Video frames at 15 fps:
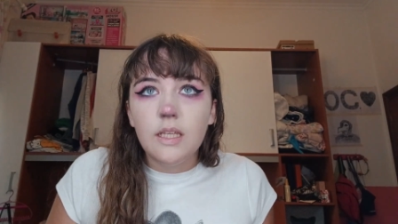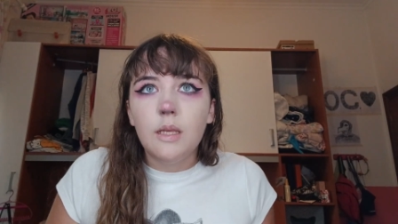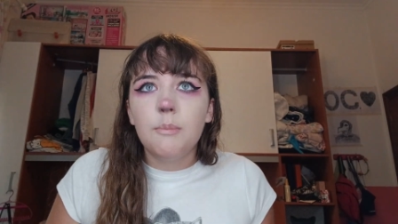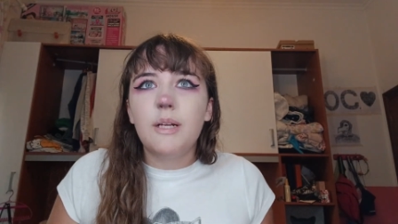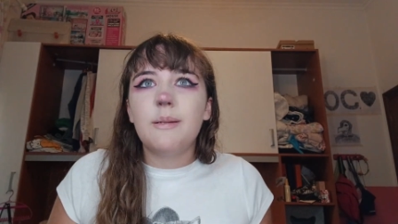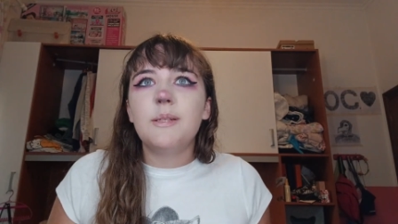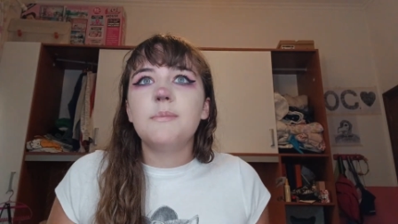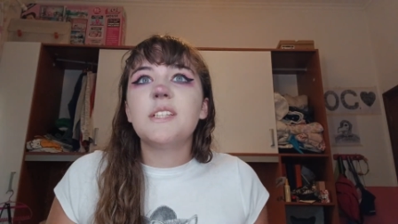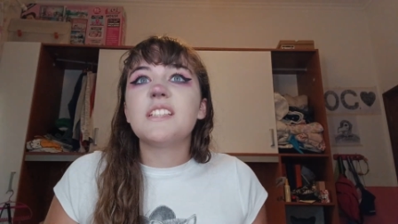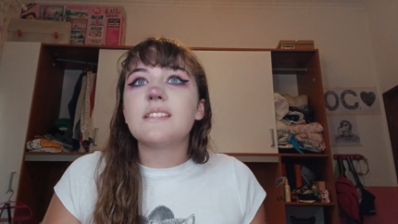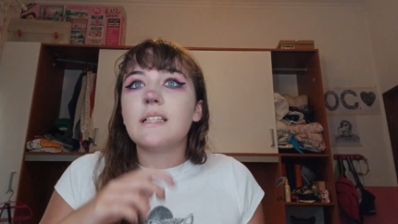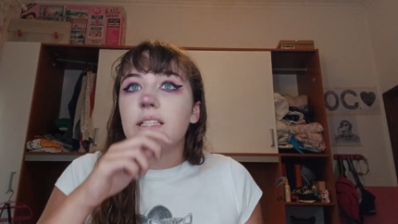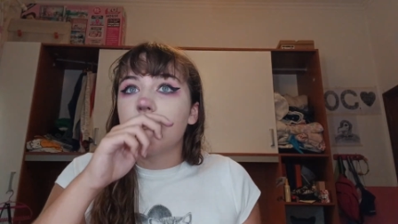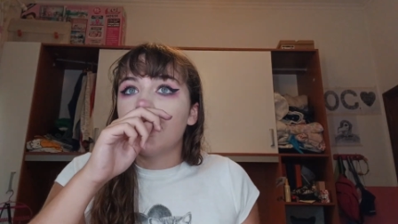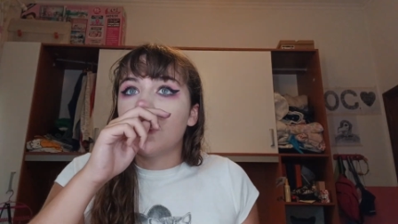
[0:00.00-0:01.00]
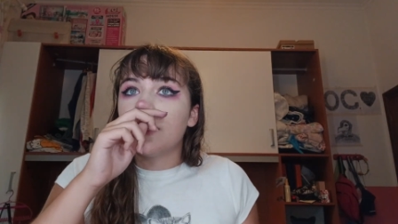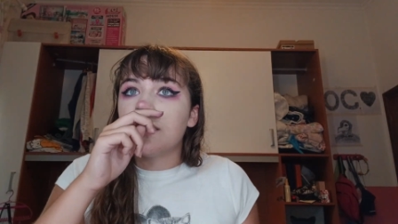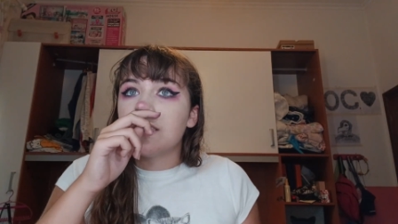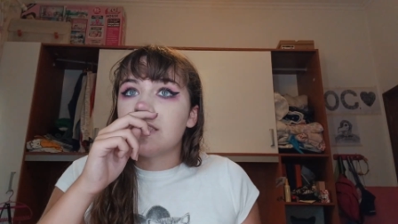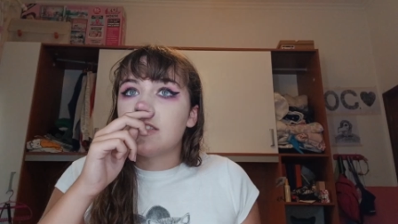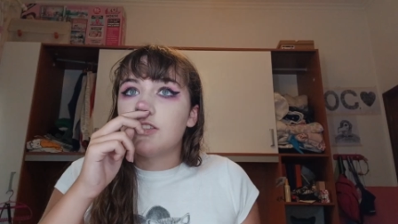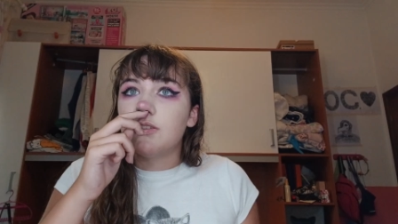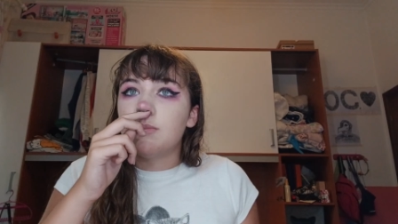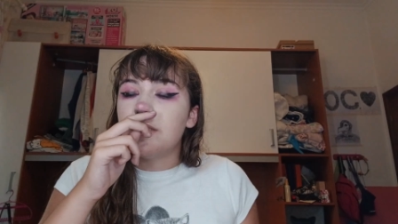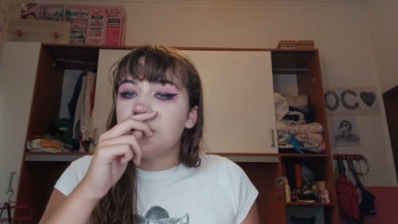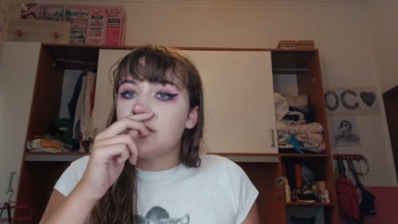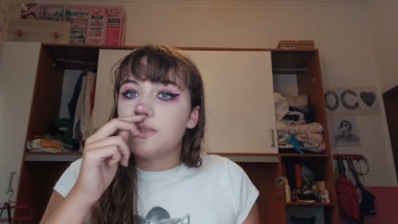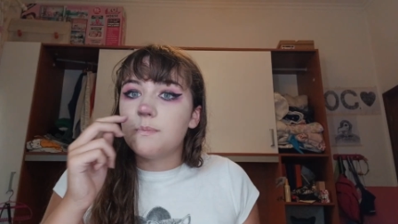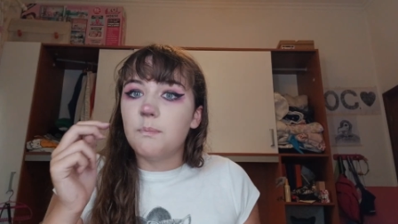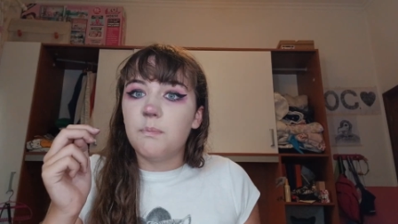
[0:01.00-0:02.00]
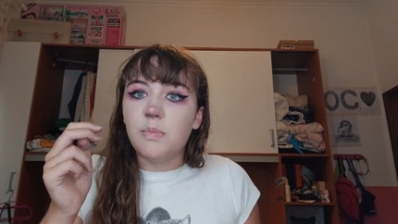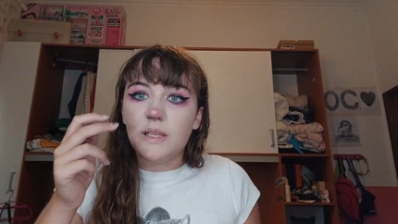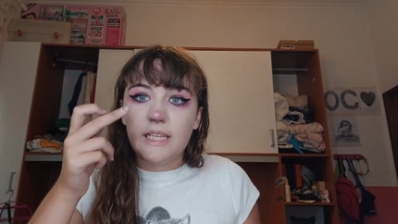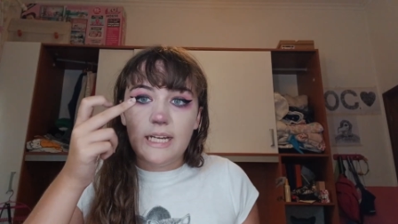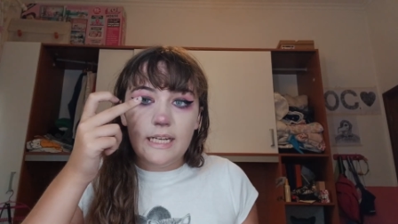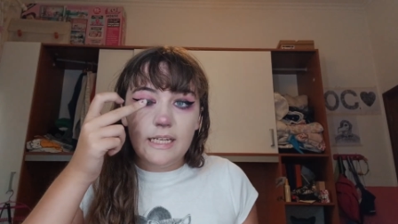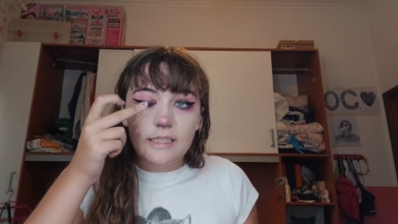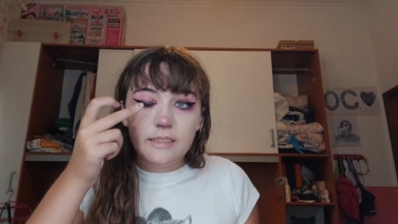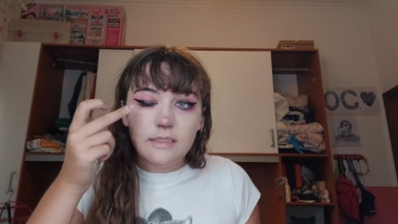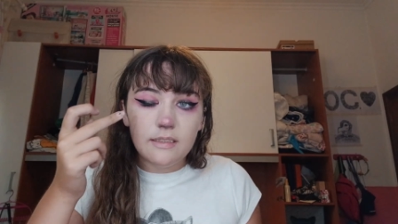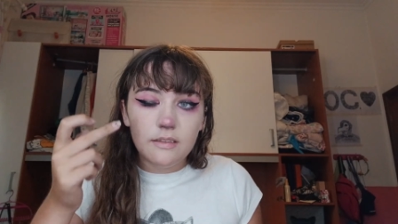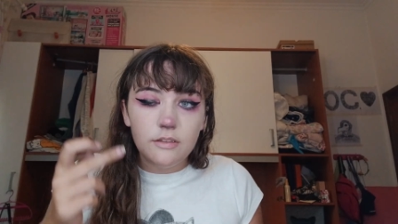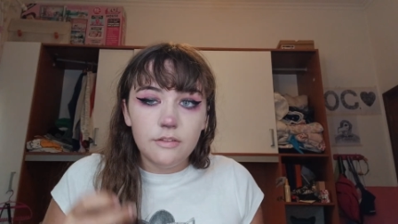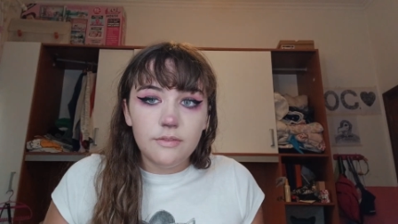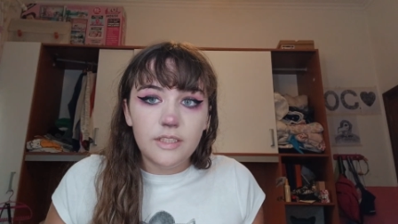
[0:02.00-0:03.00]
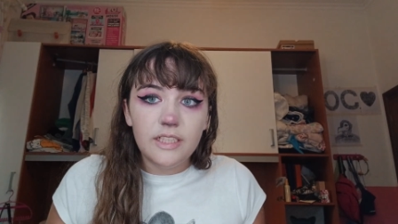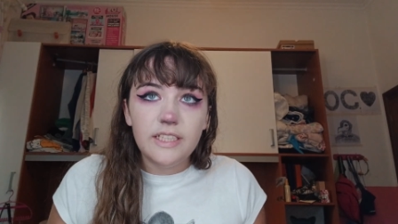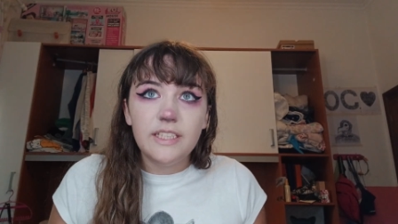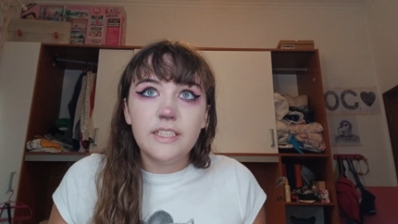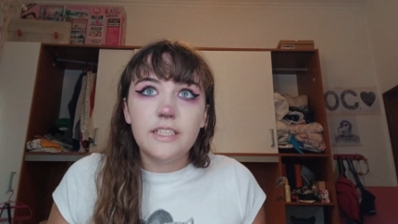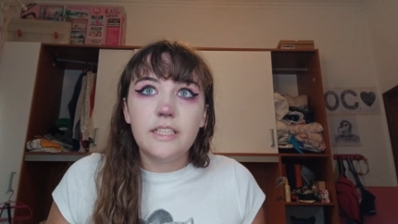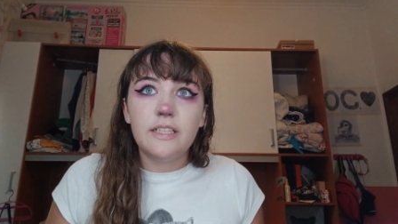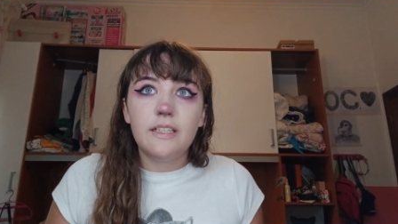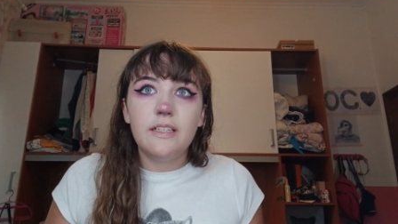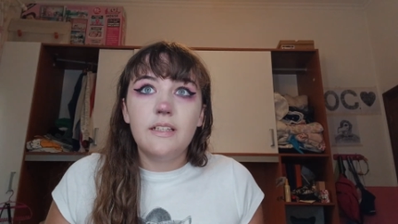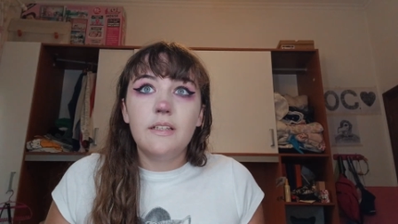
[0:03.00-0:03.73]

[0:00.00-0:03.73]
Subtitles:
But I mean, because like there's so much black over here